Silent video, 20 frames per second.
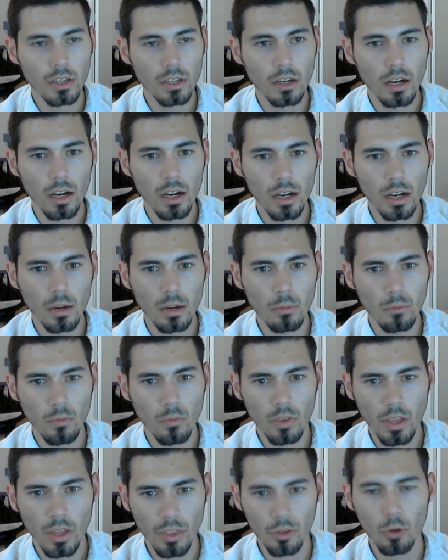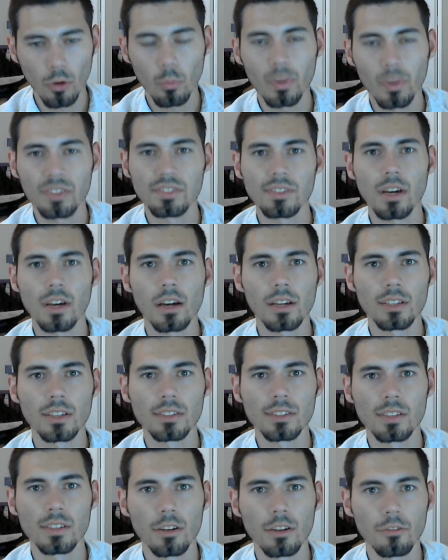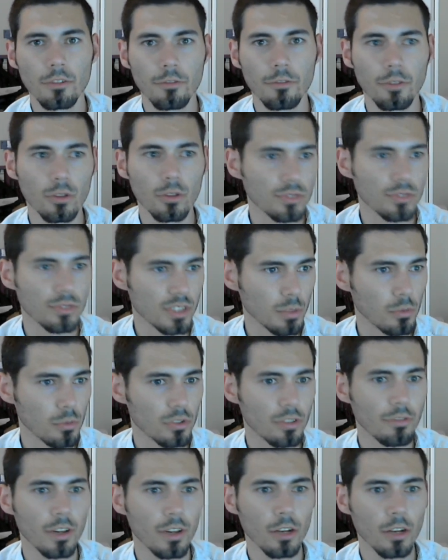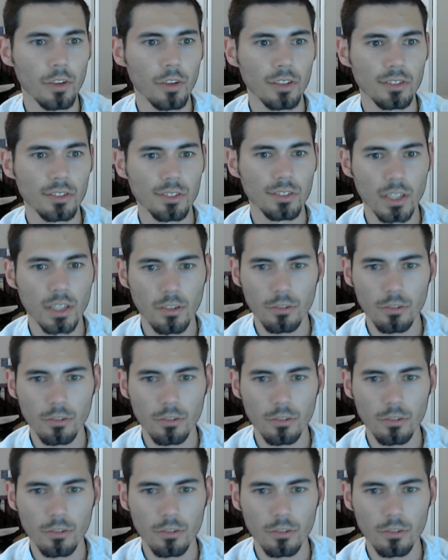and there'll be sockets that are fulfilled similar to Final Fantasy VII